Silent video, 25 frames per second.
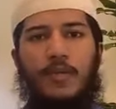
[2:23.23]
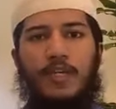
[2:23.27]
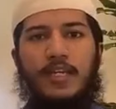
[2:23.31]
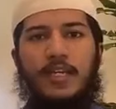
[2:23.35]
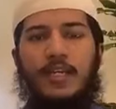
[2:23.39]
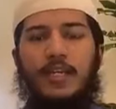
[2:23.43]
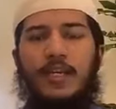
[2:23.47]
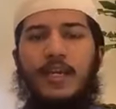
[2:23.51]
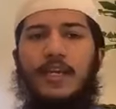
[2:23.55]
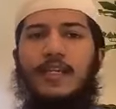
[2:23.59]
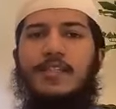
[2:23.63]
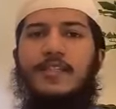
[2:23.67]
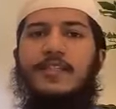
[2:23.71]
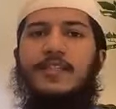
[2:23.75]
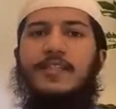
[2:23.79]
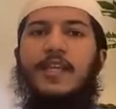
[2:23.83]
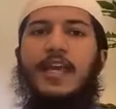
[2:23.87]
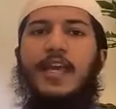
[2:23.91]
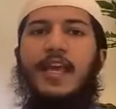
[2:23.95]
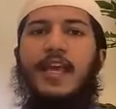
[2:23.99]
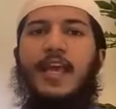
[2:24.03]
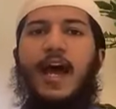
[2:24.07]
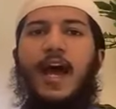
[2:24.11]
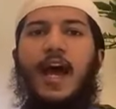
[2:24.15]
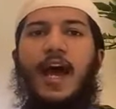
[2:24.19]
me,
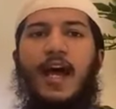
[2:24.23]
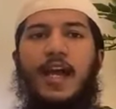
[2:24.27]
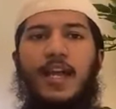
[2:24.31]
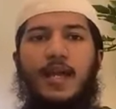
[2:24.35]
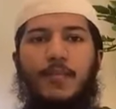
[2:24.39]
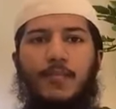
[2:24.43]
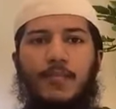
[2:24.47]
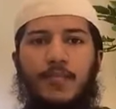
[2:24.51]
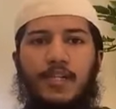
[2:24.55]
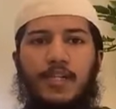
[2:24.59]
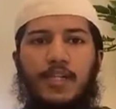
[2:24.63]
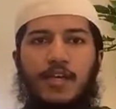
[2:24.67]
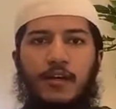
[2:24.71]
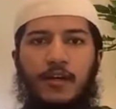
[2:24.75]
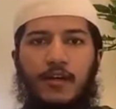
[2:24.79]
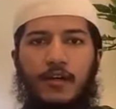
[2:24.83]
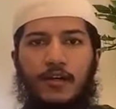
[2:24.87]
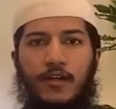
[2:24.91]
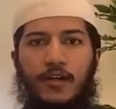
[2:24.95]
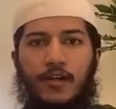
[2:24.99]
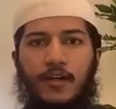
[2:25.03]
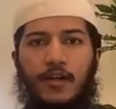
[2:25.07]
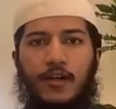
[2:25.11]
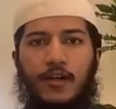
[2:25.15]
say, I am near.